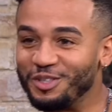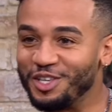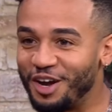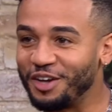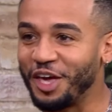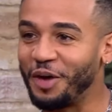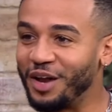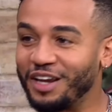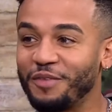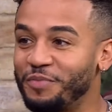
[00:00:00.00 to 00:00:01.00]
it was a young girl,
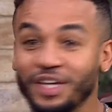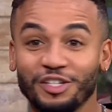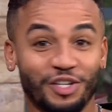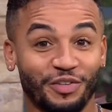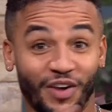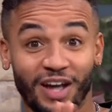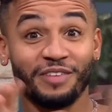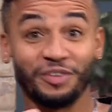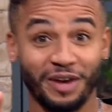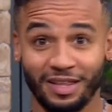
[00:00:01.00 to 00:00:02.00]
and I think she's
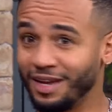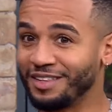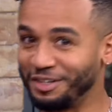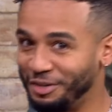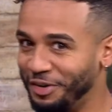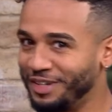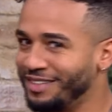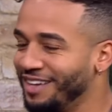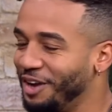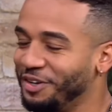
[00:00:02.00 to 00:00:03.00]
fine. If you're out there, I think you're
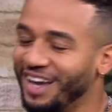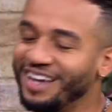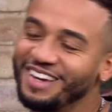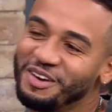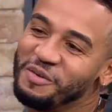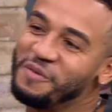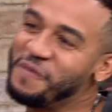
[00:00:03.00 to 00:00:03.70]
Okay. So